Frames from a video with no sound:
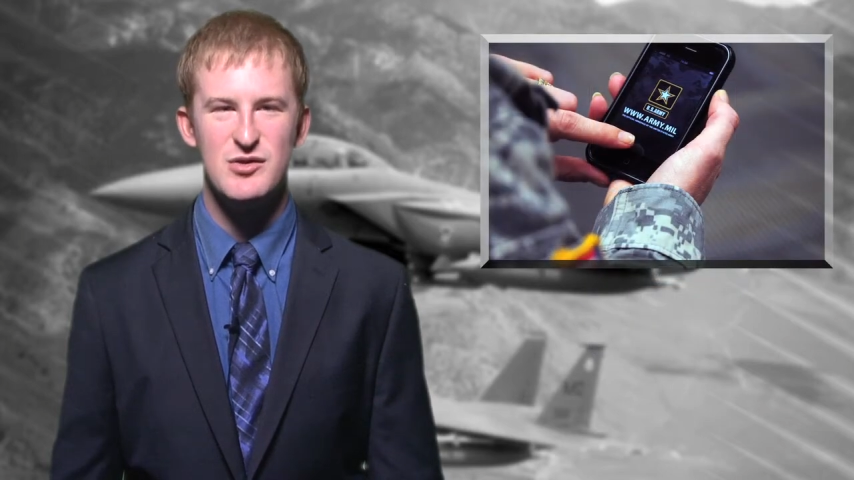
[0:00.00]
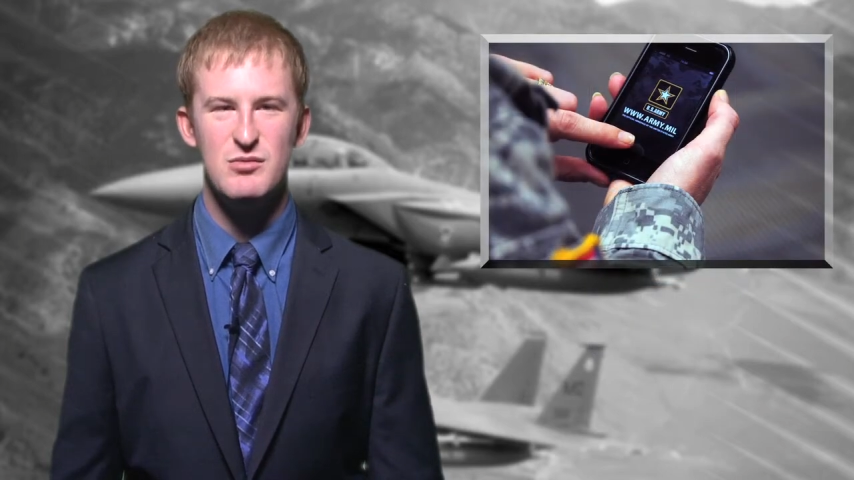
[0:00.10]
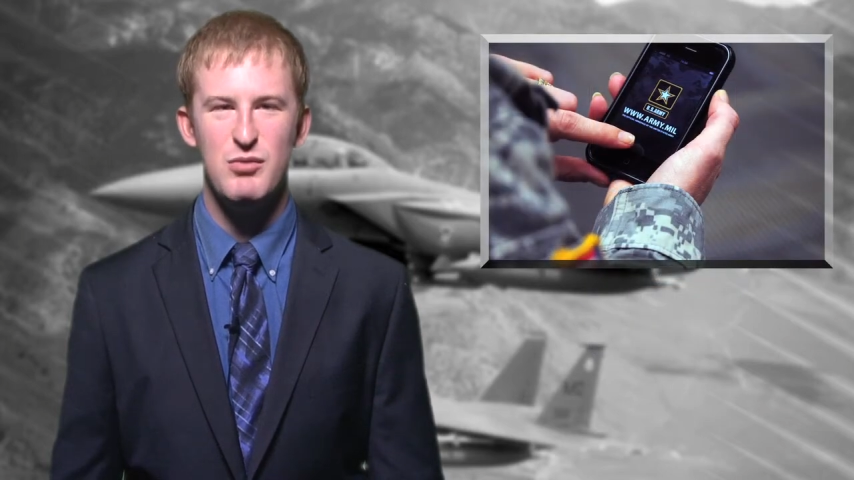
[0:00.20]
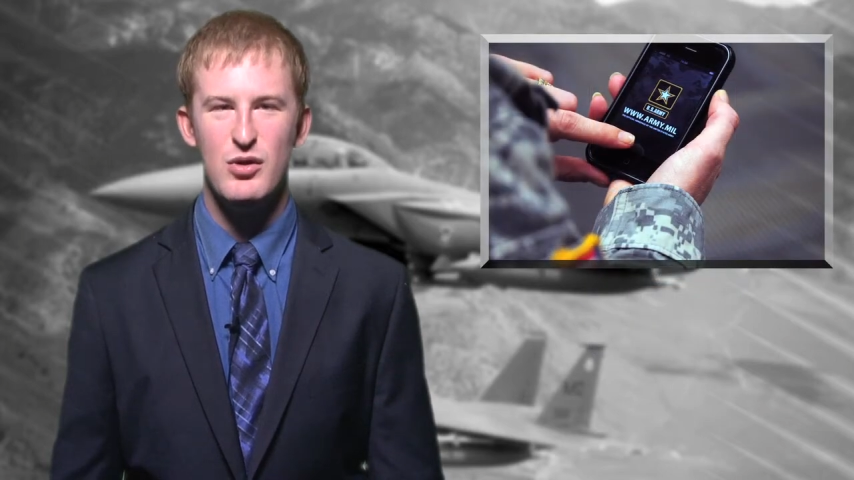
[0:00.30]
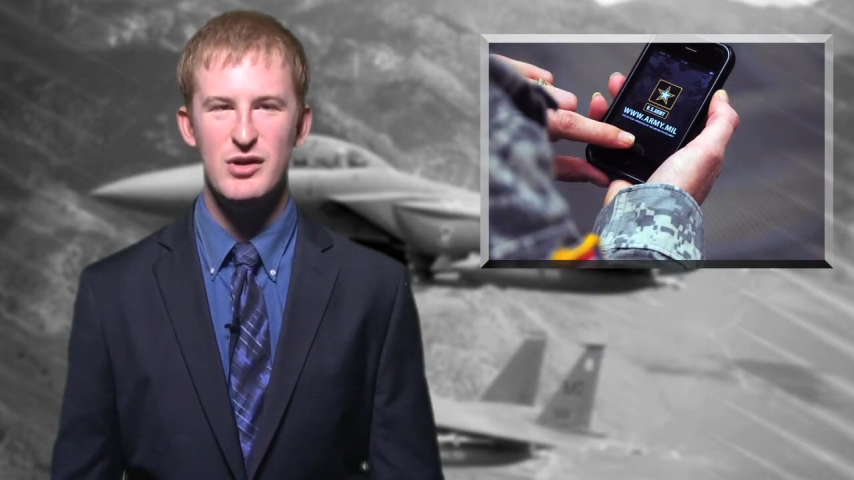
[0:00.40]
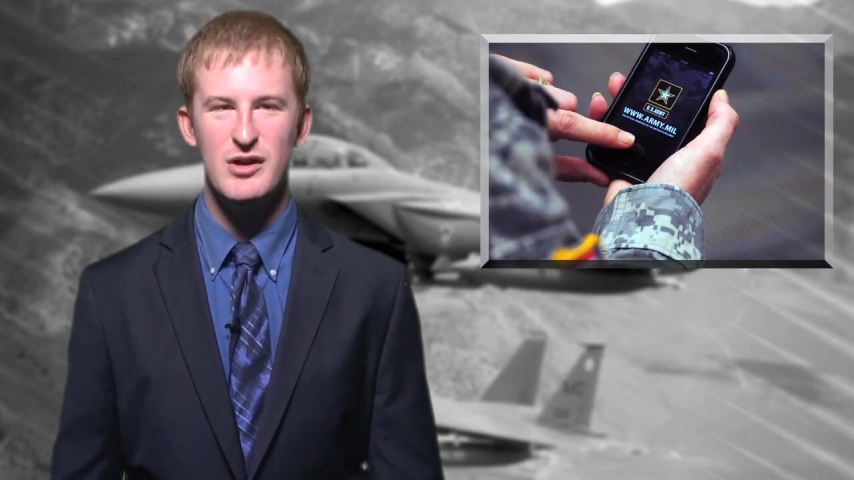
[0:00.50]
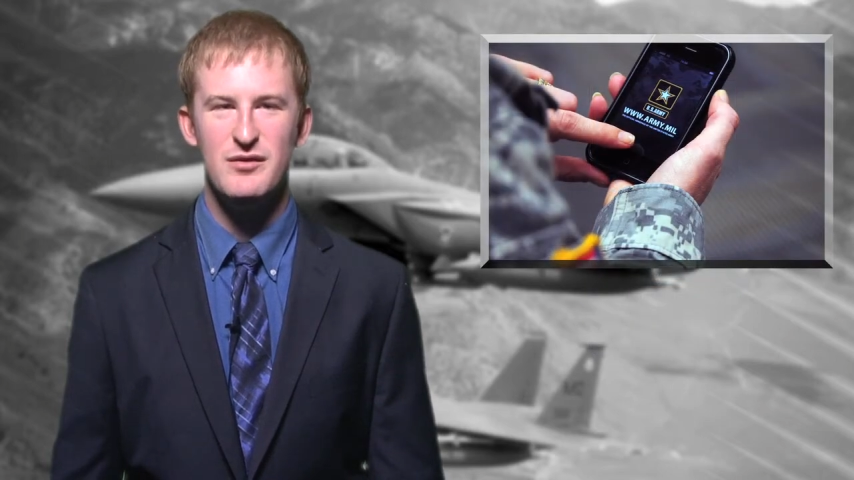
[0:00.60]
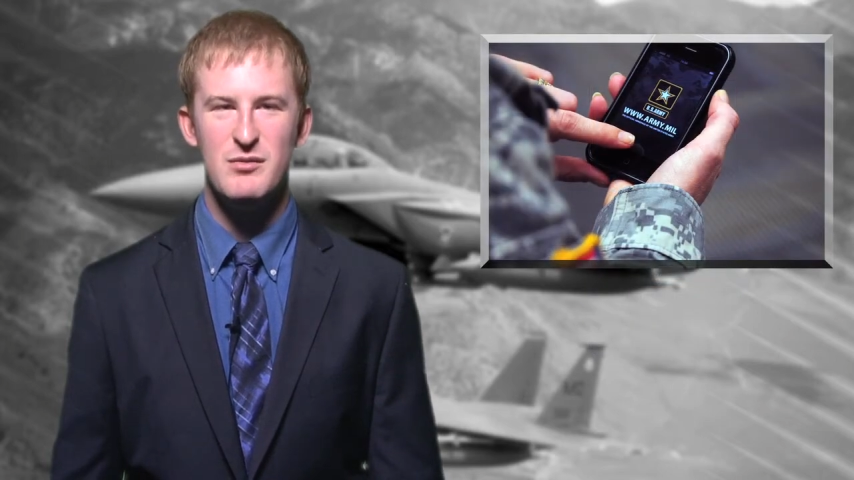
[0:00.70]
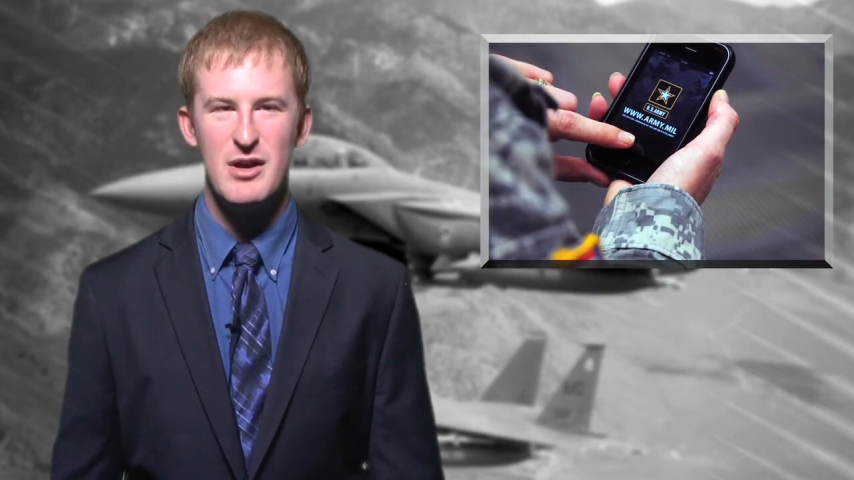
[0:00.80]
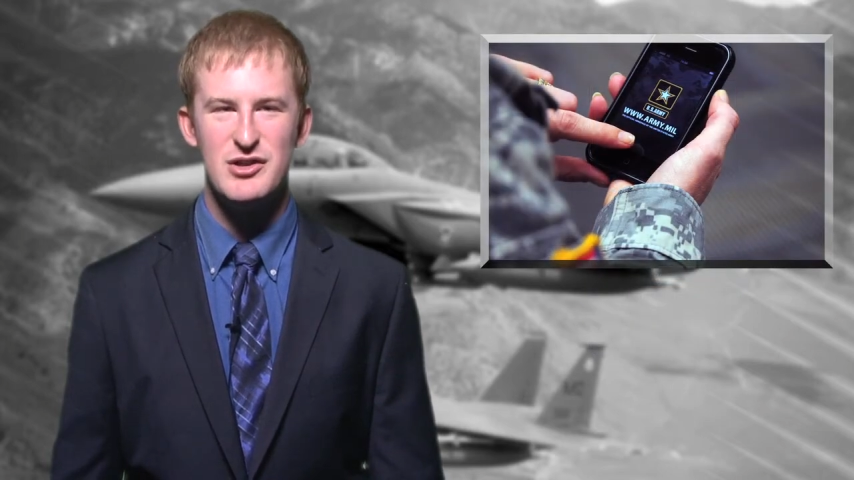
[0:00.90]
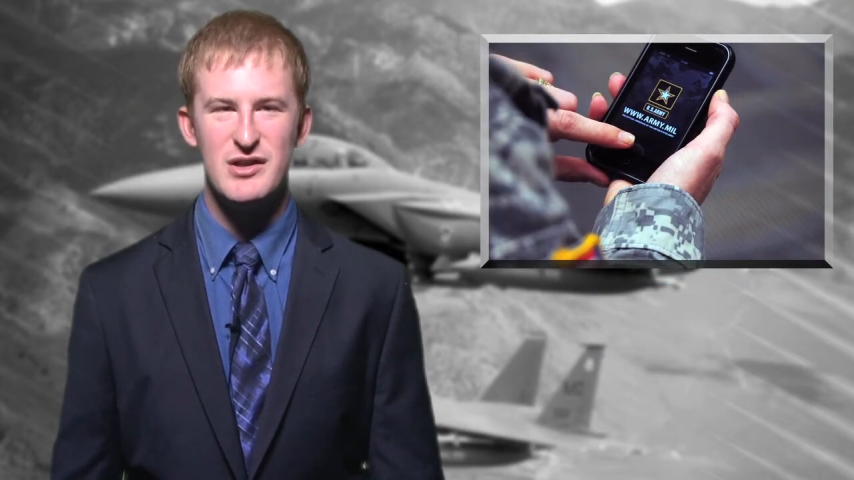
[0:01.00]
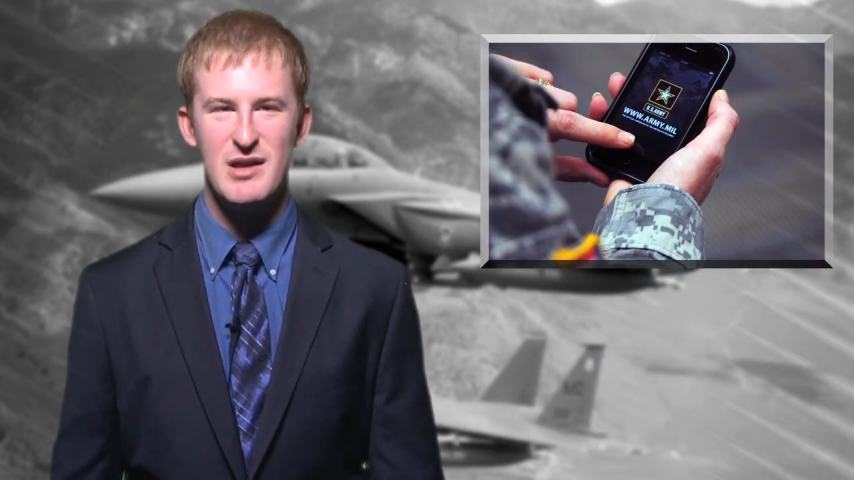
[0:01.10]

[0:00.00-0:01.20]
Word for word: to important information